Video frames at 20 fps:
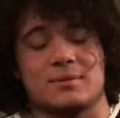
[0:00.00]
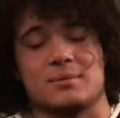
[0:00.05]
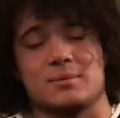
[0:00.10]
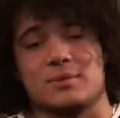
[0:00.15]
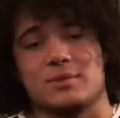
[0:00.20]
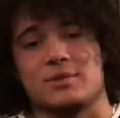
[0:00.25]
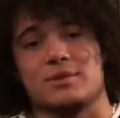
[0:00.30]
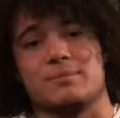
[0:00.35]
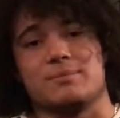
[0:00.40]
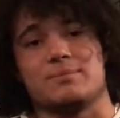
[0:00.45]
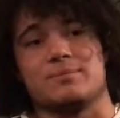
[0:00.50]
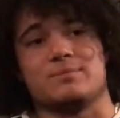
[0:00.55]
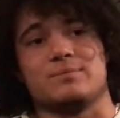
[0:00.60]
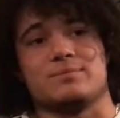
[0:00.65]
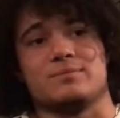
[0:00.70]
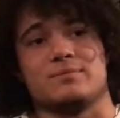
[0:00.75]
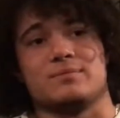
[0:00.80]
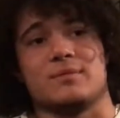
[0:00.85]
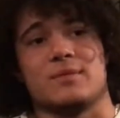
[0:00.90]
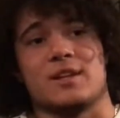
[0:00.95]
But,
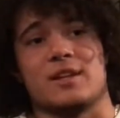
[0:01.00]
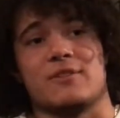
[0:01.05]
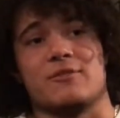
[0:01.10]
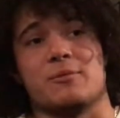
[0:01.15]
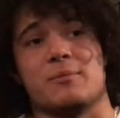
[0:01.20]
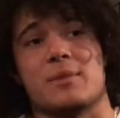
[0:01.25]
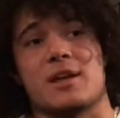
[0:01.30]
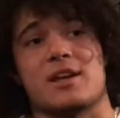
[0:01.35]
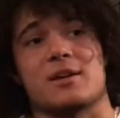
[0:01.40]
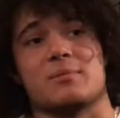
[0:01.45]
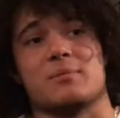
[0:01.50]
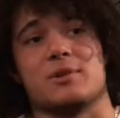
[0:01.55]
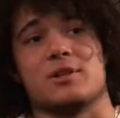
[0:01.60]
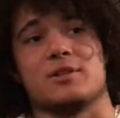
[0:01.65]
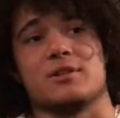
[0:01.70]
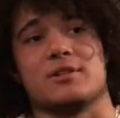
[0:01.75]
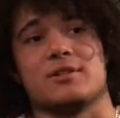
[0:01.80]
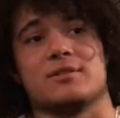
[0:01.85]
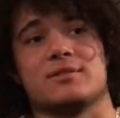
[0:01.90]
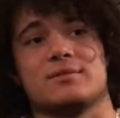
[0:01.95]
yeah, even Mac
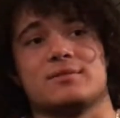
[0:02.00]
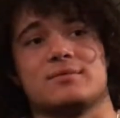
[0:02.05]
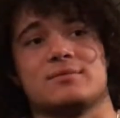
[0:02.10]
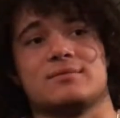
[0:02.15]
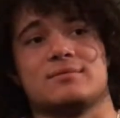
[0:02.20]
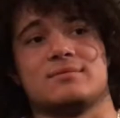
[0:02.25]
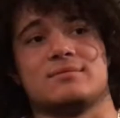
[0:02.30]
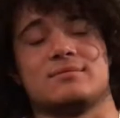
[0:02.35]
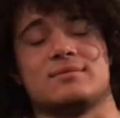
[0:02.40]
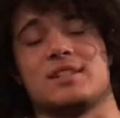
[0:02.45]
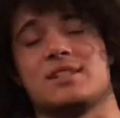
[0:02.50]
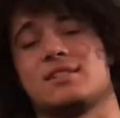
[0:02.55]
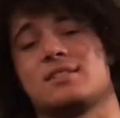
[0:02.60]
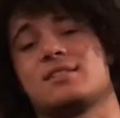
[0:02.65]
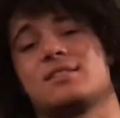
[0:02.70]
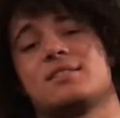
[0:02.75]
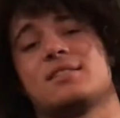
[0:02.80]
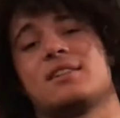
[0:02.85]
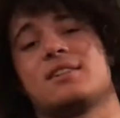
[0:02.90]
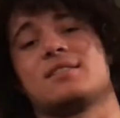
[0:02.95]
Miller.
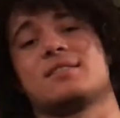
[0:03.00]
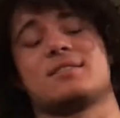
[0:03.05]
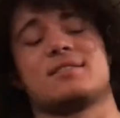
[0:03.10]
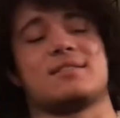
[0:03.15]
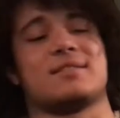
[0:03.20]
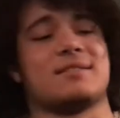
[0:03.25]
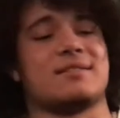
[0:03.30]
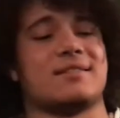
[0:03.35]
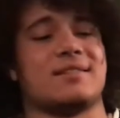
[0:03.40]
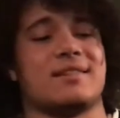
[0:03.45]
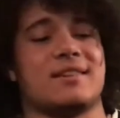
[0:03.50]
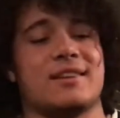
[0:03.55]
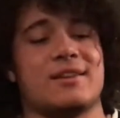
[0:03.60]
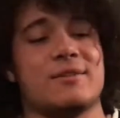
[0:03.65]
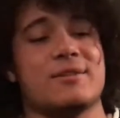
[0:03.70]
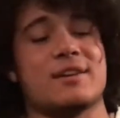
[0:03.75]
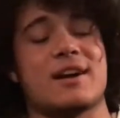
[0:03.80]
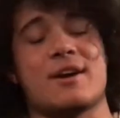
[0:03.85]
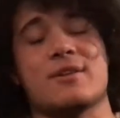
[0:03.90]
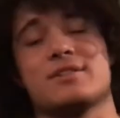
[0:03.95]

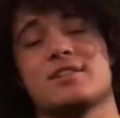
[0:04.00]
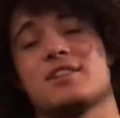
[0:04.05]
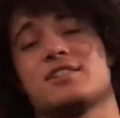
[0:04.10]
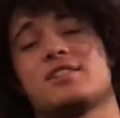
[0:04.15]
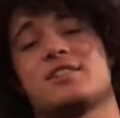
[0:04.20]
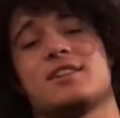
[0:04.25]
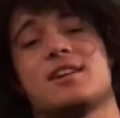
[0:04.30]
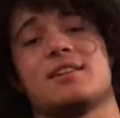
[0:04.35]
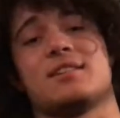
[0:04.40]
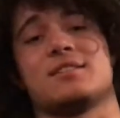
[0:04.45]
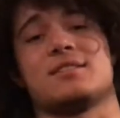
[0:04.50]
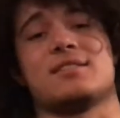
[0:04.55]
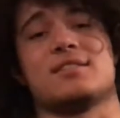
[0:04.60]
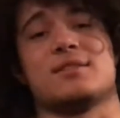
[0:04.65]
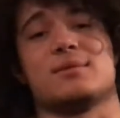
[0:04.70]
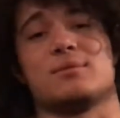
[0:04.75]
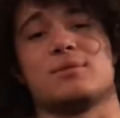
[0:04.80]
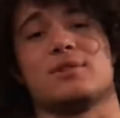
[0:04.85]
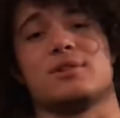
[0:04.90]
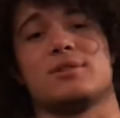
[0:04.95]
I was actually sad to see
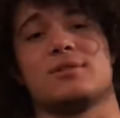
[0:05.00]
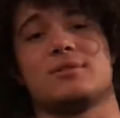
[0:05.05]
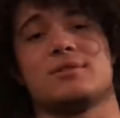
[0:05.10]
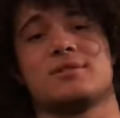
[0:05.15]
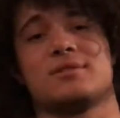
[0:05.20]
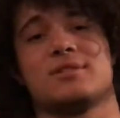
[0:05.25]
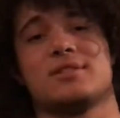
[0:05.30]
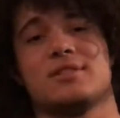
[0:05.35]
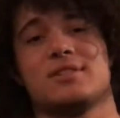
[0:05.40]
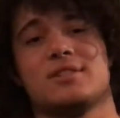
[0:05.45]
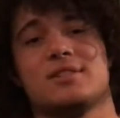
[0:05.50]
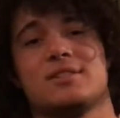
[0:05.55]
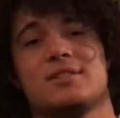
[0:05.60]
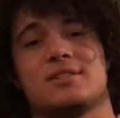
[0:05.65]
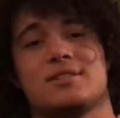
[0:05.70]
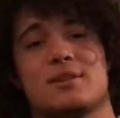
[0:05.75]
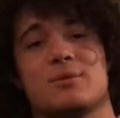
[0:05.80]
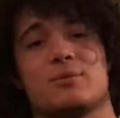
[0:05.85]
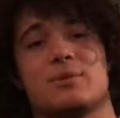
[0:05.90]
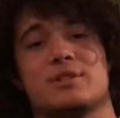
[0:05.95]
him go
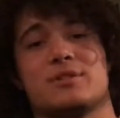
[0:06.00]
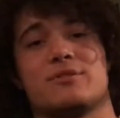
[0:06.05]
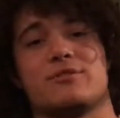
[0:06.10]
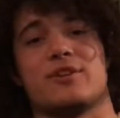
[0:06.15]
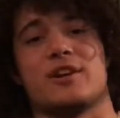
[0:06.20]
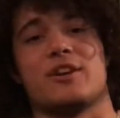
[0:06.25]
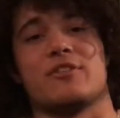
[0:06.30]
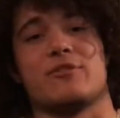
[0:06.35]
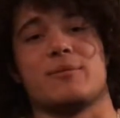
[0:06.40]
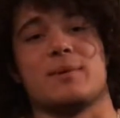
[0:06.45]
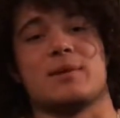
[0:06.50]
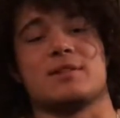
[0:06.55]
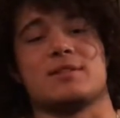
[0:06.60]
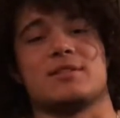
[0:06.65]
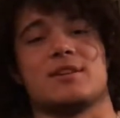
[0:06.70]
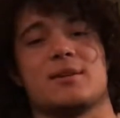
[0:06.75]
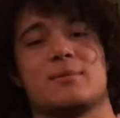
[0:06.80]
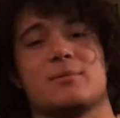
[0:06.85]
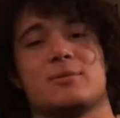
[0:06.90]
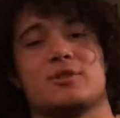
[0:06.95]
because I was a fan of him at the
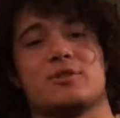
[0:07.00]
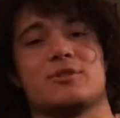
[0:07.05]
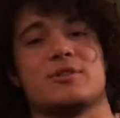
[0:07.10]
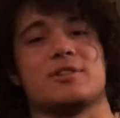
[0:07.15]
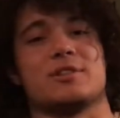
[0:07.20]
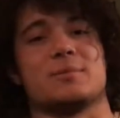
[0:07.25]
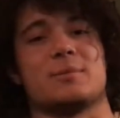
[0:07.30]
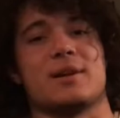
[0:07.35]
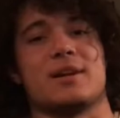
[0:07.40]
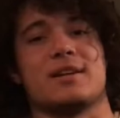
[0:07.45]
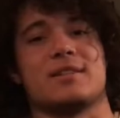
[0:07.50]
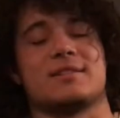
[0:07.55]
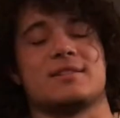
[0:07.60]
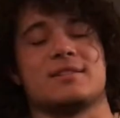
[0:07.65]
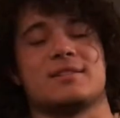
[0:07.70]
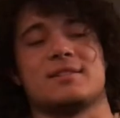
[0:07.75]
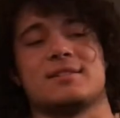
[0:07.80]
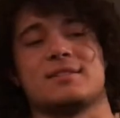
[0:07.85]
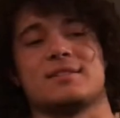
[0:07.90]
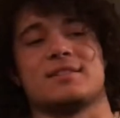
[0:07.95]
time, but during his
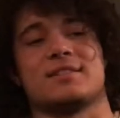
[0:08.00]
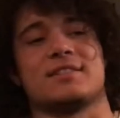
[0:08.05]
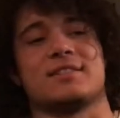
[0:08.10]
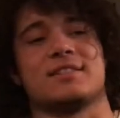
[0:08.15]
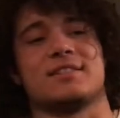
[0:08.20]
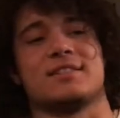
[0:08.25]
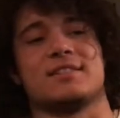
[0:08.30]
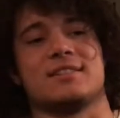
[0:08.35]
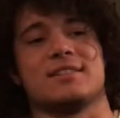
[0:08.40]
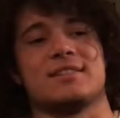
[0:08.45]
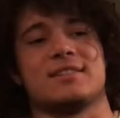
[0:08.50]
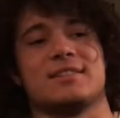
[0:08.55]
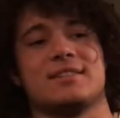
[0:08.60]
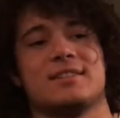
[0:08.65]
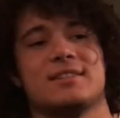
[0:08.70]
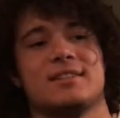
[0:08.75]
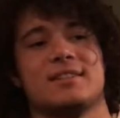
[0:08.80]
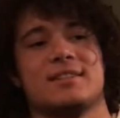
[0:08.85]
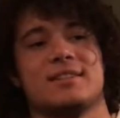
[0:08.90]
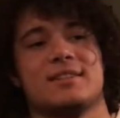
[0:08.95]
passing, I was like, shit, like,
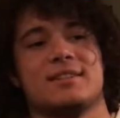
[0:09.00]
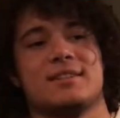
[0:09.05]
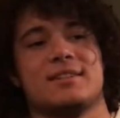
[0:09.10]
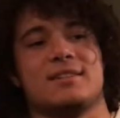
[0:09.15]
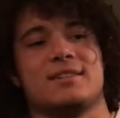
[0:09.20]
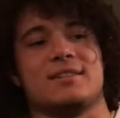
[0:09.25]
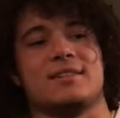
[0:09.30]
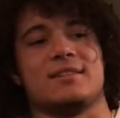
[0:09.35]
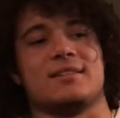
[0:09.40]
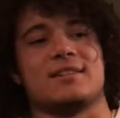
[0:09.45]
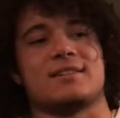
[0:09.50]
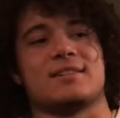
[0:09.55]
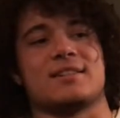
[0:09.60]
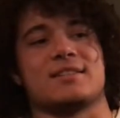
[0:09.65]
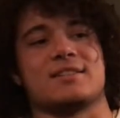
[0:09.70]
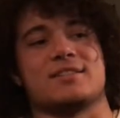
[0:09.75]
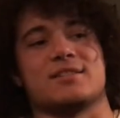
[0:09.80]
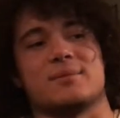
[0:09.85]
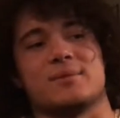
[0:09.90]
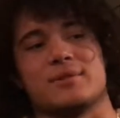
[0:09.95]
you know, that's
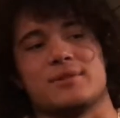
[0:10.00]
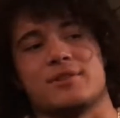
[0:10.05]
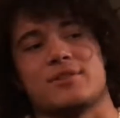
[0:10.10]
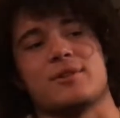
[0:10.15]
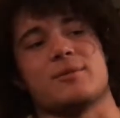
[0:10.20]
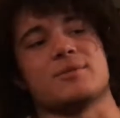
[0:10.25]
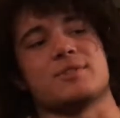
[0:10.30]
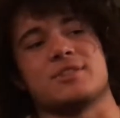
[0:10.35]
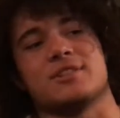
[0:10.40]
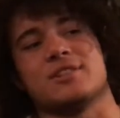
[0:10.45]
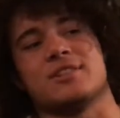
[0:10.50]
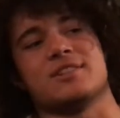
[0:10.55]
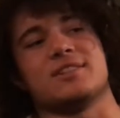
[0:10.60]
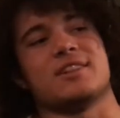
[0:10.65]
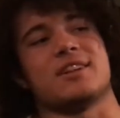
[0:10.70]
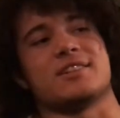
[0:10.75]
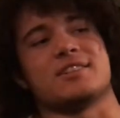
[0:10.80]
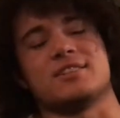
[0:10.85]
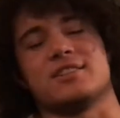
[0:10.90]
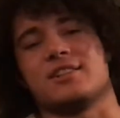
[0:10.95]
actually somebody that I thought was good and
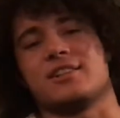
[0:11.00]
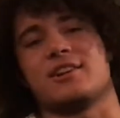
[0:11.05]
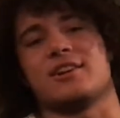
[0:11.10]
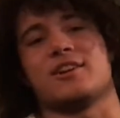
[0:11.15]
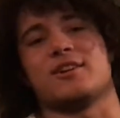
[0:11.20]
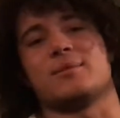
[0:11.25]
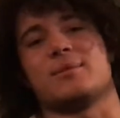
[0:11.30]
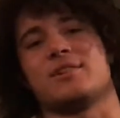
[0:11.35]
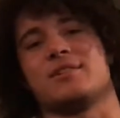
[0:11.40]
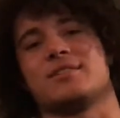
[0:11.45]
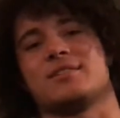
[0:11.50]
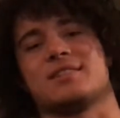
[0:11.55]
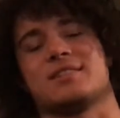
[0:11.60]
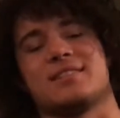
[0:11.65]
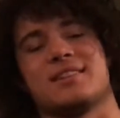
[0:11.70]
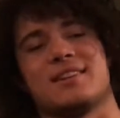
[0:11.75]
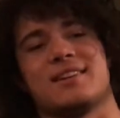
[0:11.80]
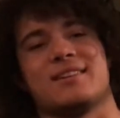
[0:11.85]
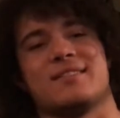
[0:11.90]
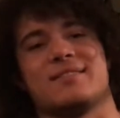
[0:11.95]
actually, like, cared about it. And I was like,
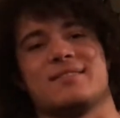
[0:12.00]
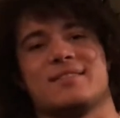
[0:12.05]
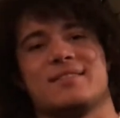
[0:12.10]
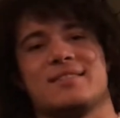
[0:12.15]
damn.